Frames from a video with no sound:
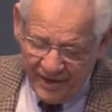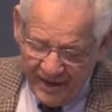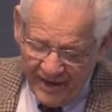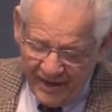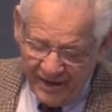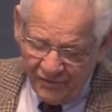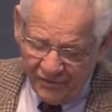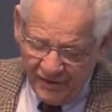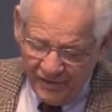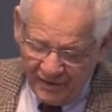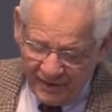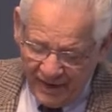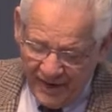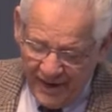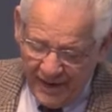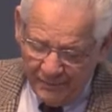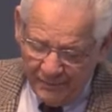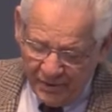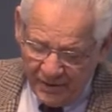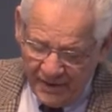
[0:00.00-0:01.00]
and anger and
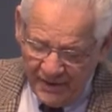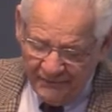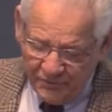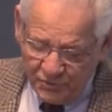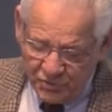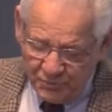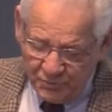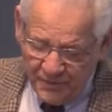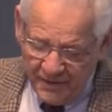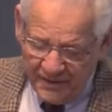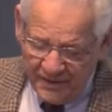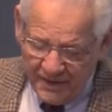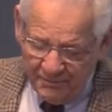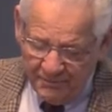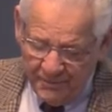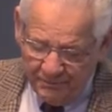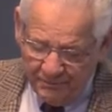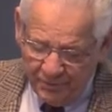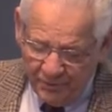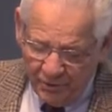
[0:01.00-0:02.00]
clamor and evil speaking
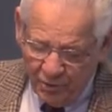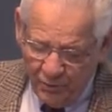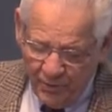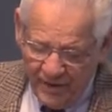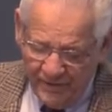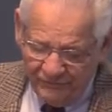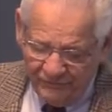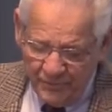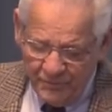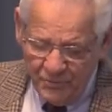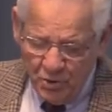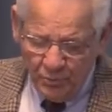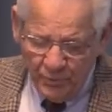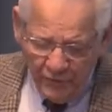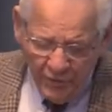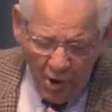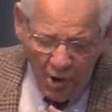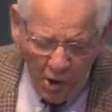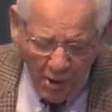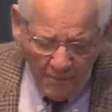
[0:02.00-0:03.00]
be put away from you
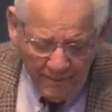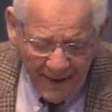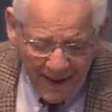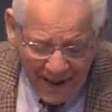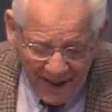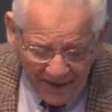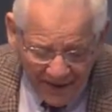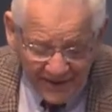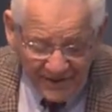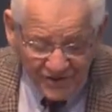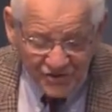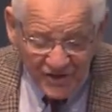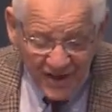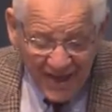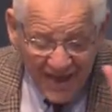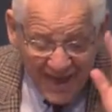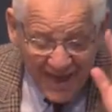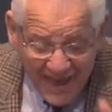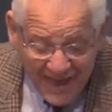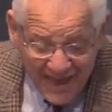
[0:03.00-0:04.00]
with all malice
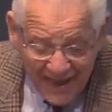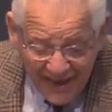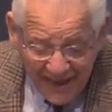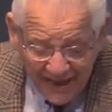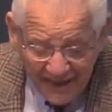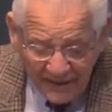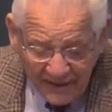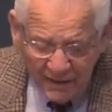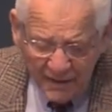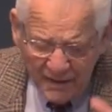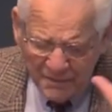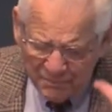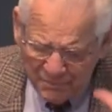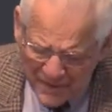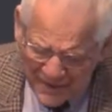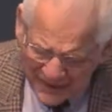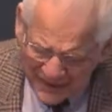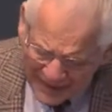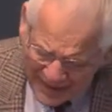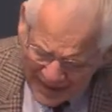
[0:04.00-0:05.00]
and
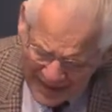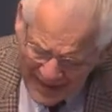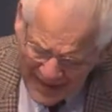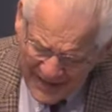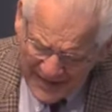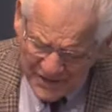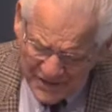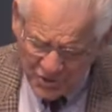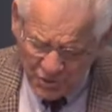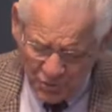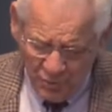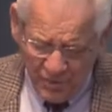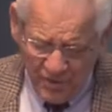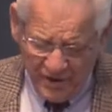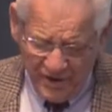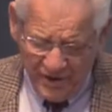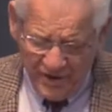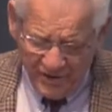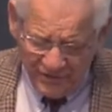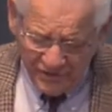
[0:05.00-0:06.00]
be kind to
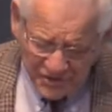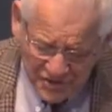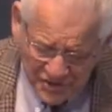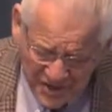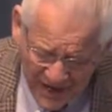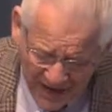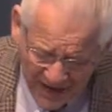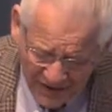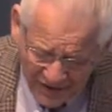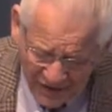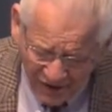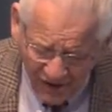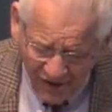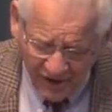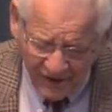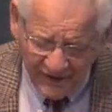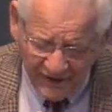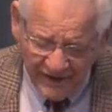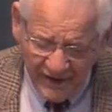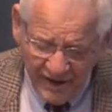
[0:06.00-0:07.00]
one another,
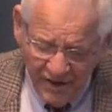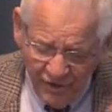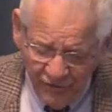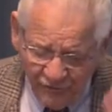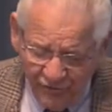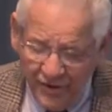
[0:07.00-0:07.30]
tenderhearted,